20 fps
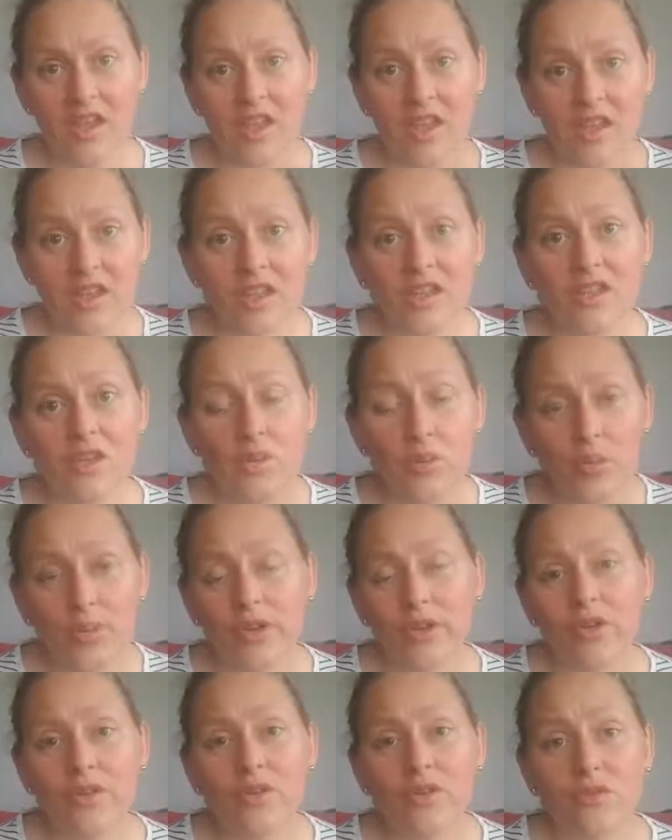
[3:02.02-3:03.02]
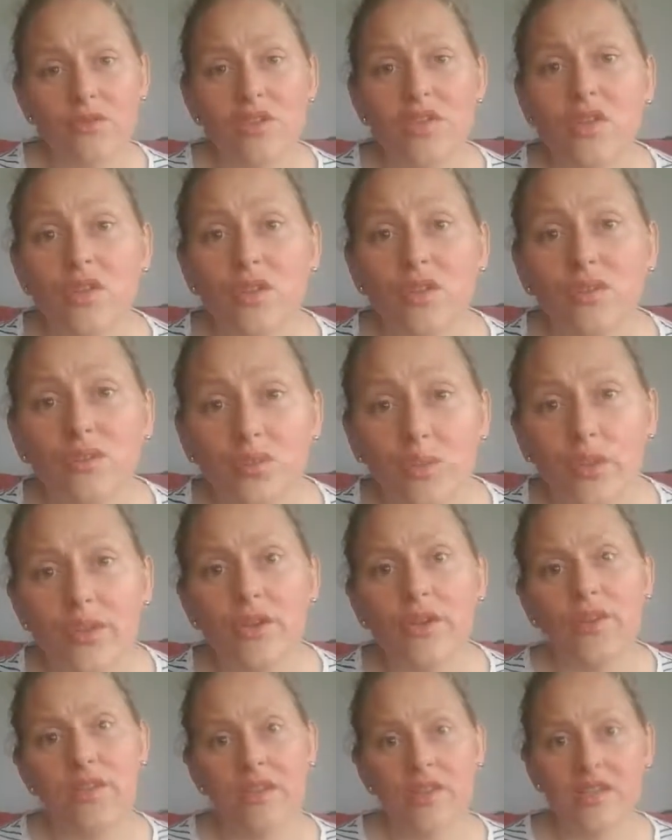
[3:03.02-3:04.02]
inner work on
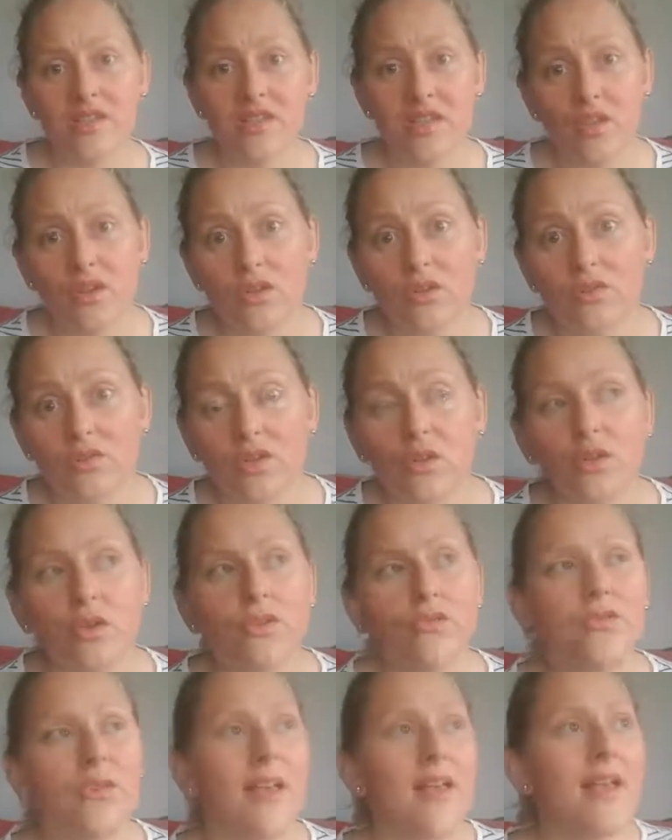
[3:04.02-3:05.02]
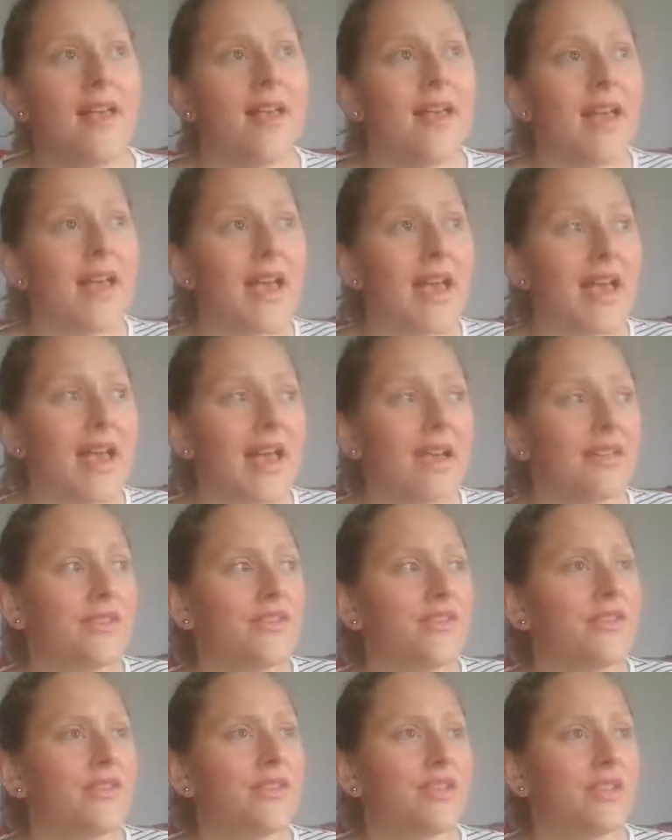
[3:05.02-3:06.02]
self-worth, self-love,
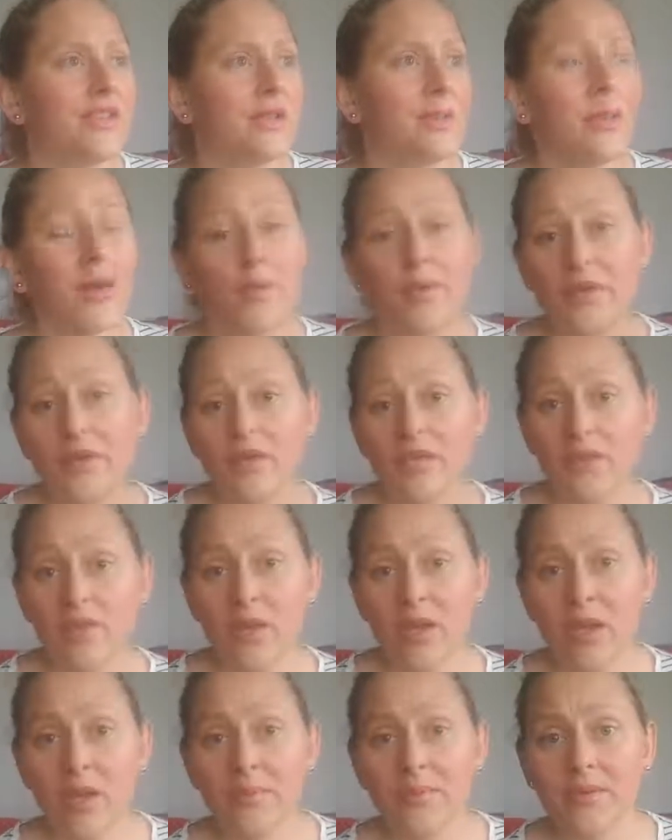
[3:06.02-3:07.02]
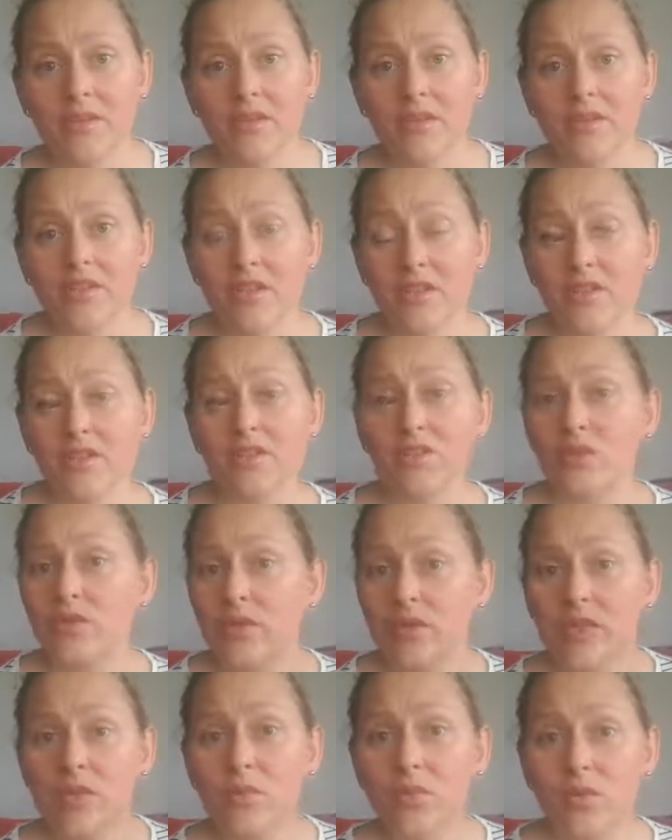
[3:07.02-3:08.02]
and my personal happiness. I needed to
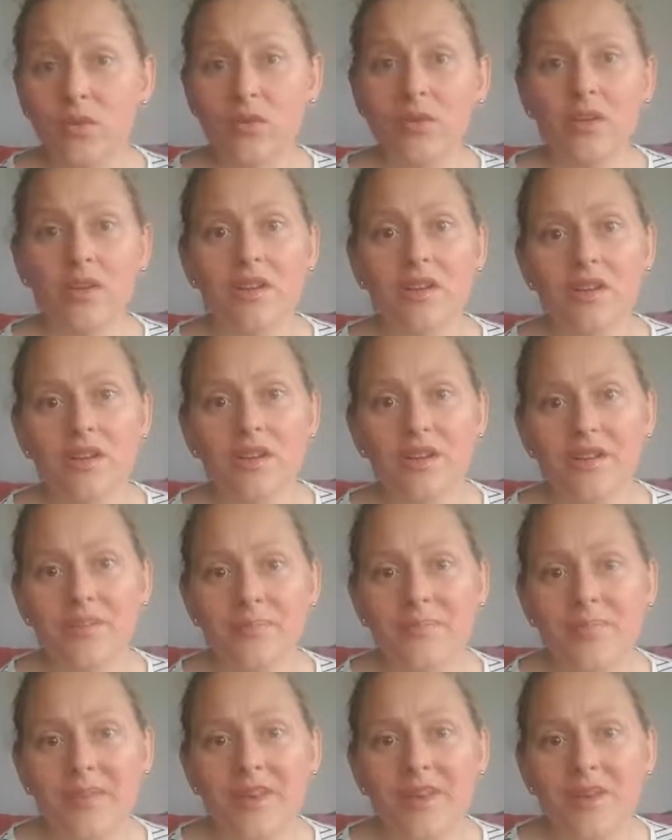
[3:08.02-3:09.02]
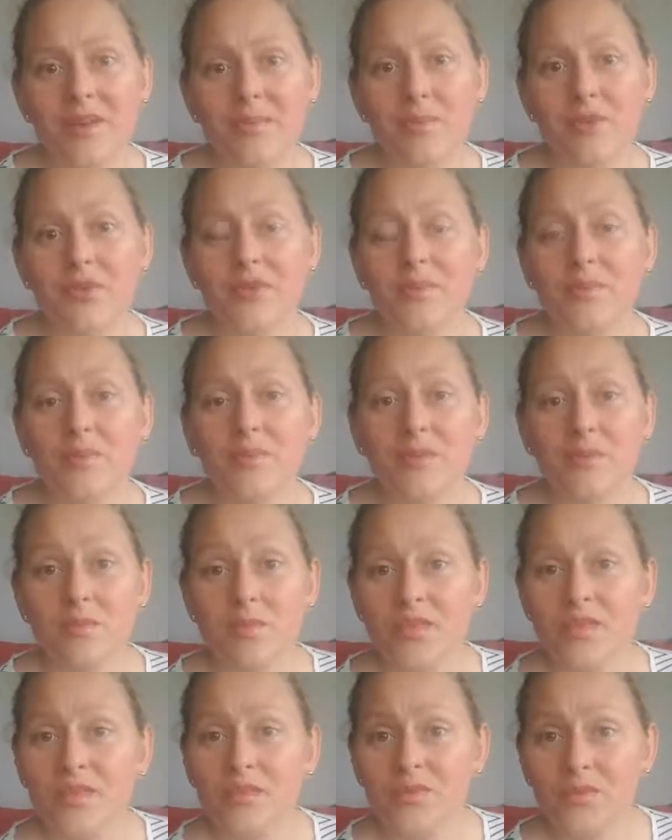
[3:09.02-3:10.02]
take more
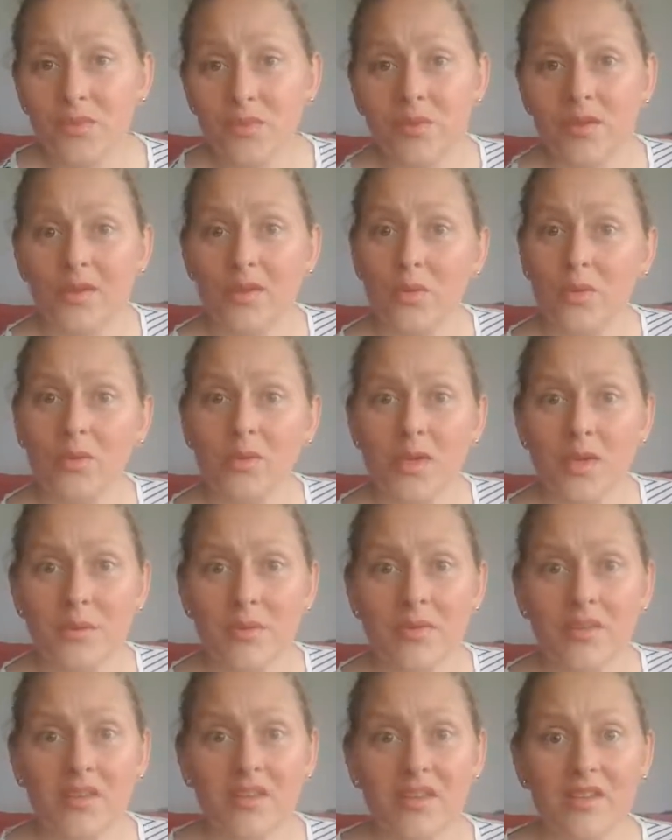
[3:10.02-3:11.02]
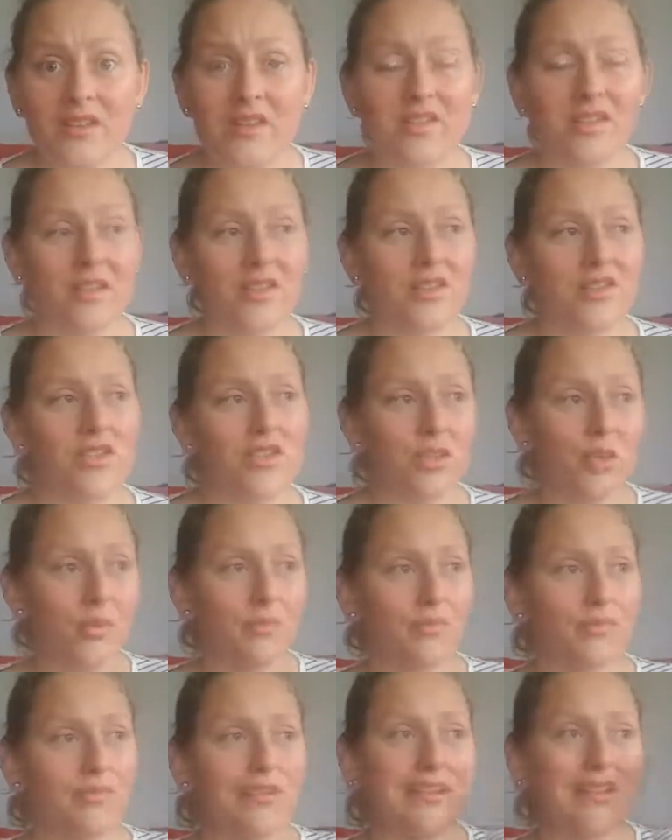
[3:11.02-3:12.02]
responsibility for my own happiness and stop
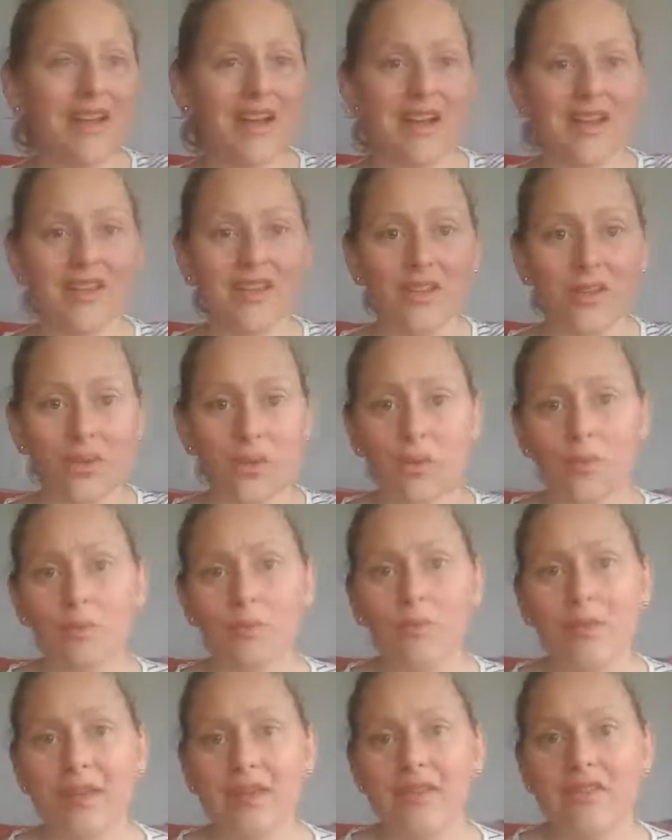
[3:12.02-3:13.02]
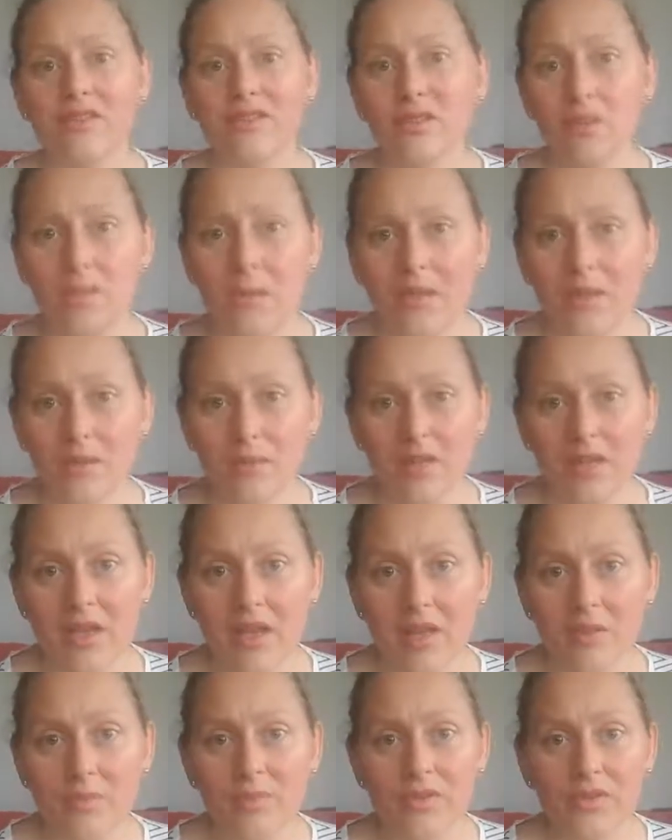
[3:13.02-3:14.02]
relying on men to make me
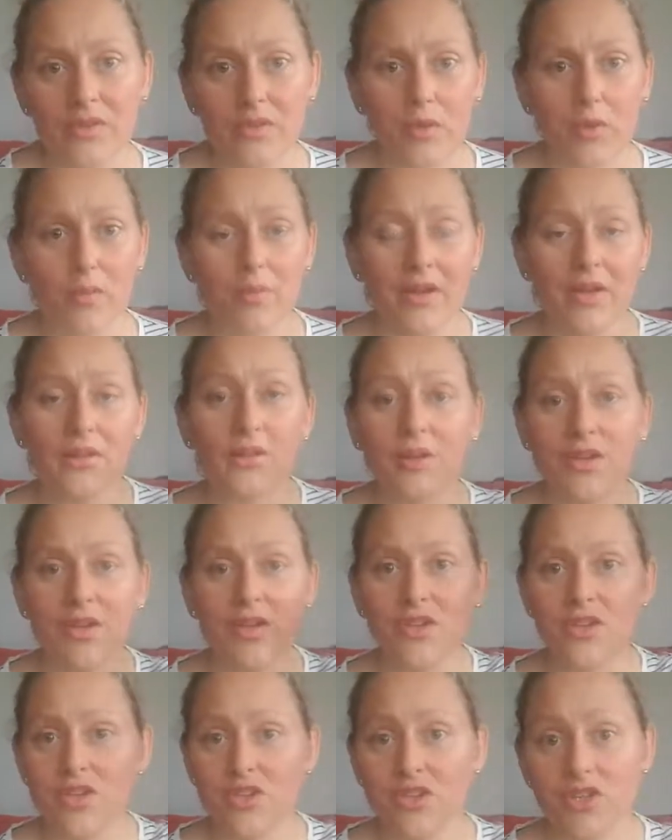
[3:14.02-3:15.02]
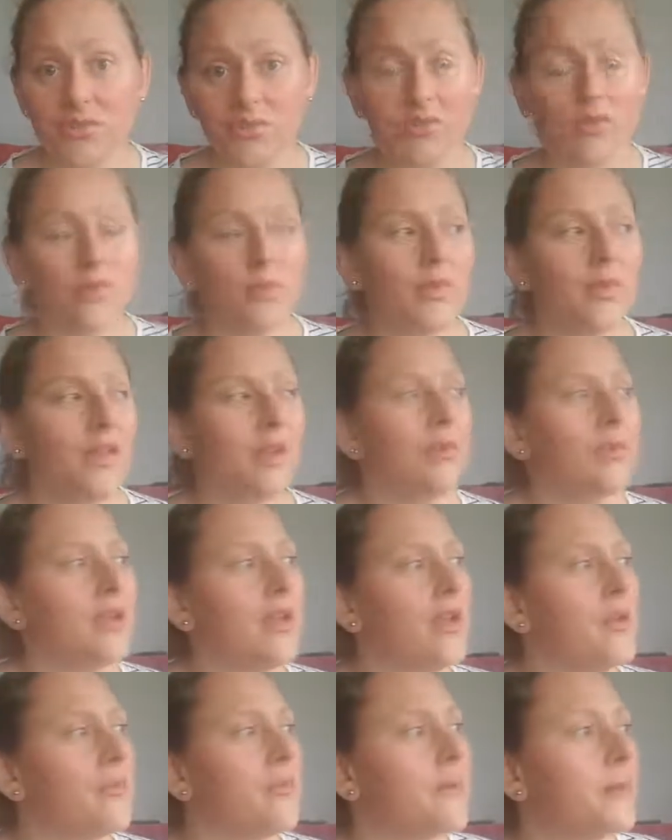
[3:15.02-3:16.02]
happy or my relationships to make me
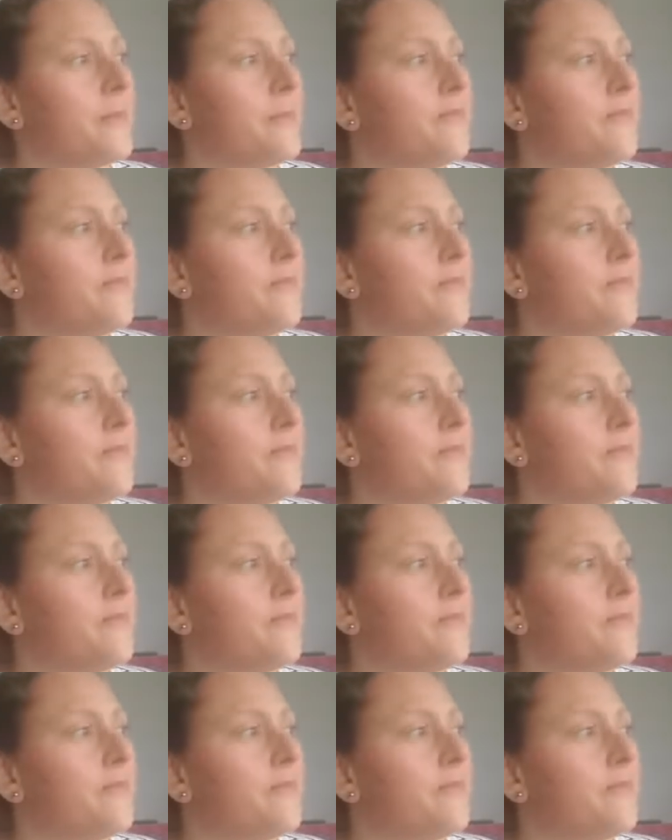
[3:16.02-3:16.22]
happy.